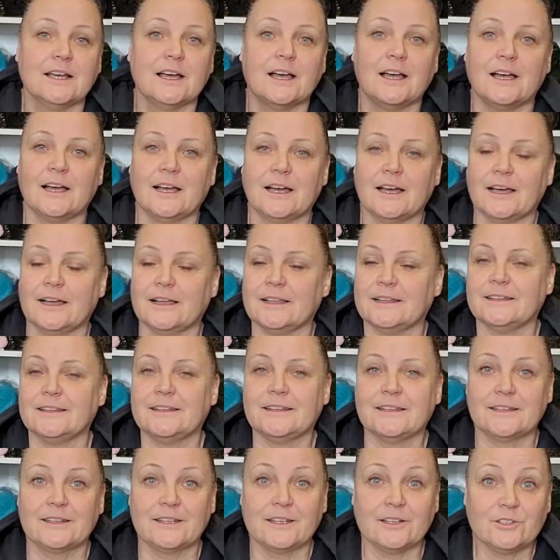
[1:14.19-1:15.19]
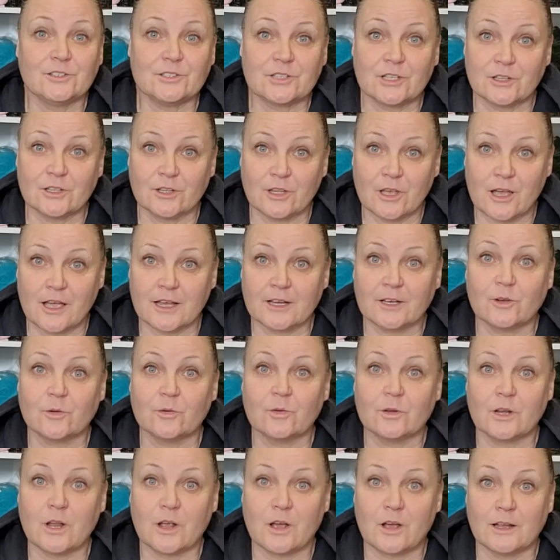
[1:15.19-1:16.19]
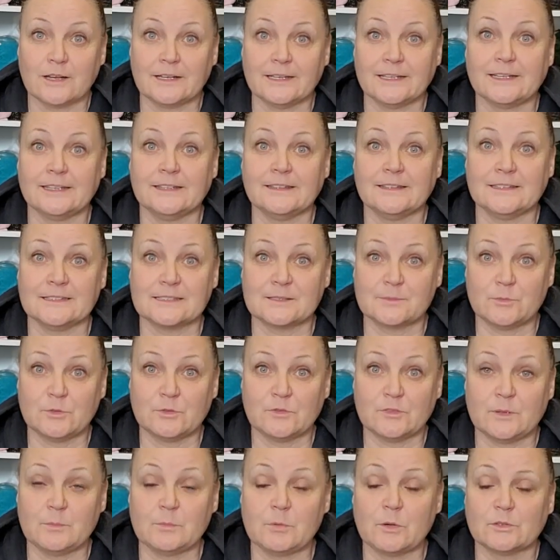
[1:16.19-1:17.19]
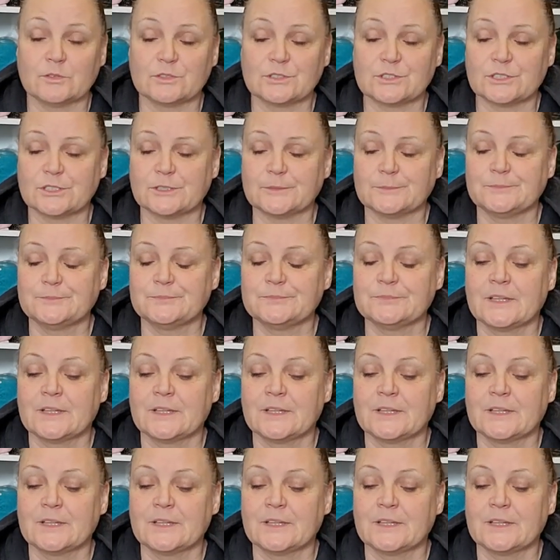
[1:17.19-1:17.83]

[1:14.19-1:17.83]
Uh, there's a lot going on in this movie poster.